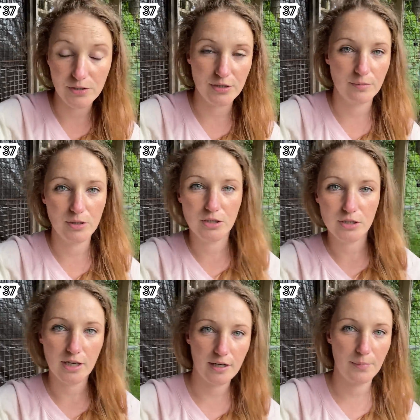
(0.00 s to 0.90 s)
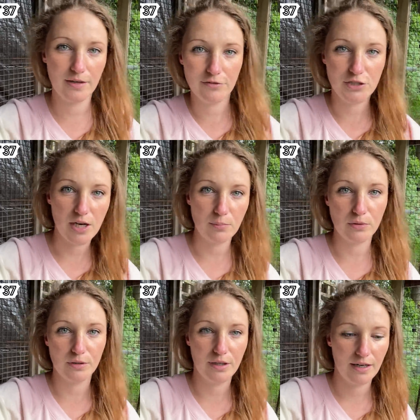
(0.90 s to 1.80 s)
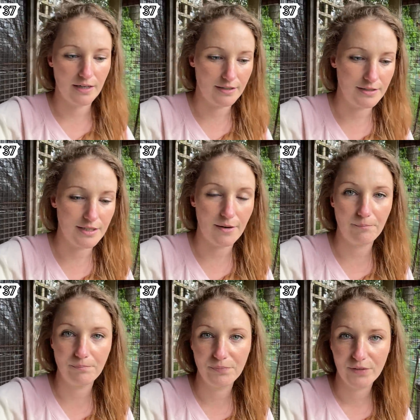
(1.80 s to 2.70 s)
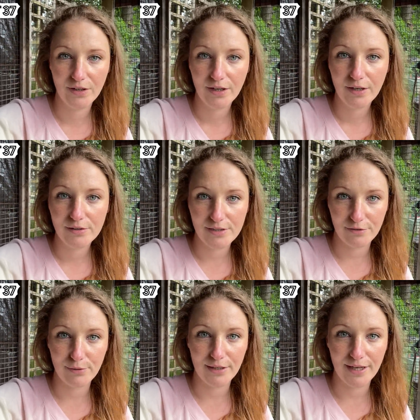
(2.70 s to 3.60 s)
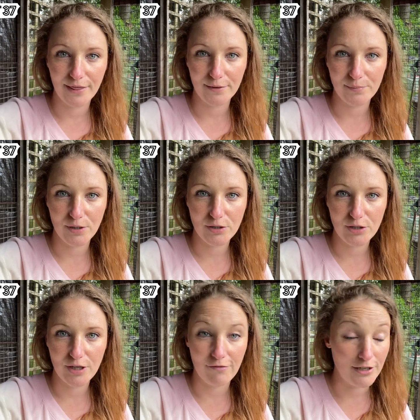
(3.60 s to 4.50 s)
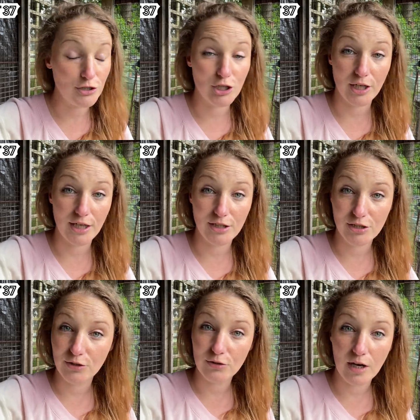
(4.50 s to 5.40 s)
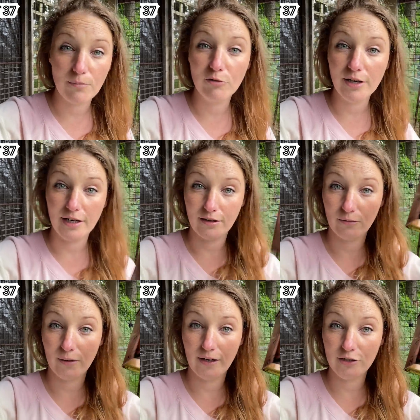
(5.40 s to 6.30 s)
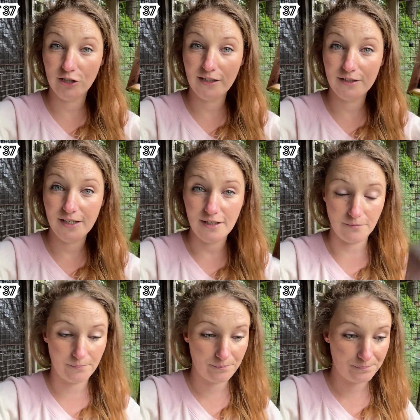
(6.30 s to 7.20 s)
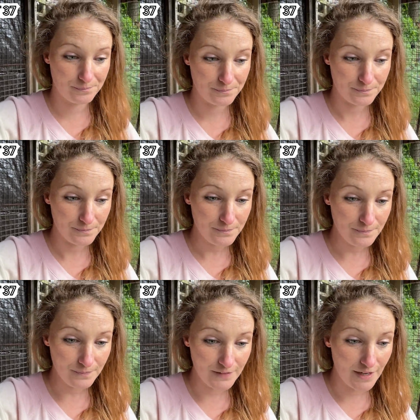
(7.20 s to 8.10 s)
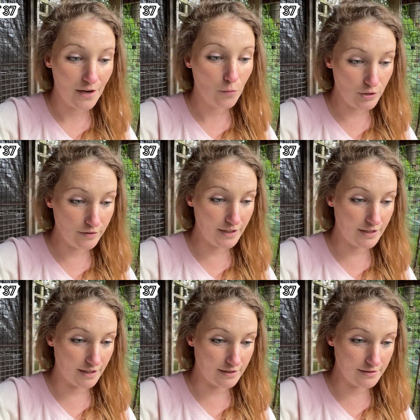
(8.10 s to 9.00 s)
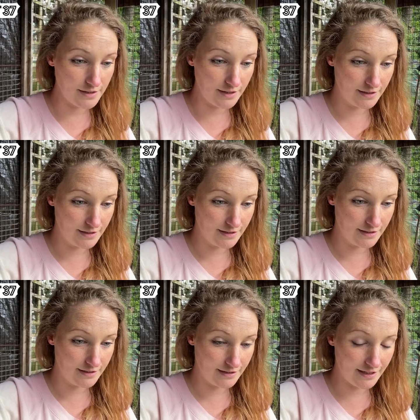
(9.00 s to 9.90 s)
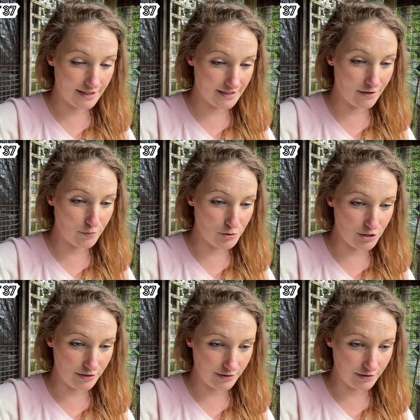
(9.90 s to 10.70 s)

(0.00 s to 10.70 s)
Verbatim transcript: So I'm going to do like a bit of a double and um, see if we can get them eventually to come running when I shake the tin. What do you think, girls? think that's an option?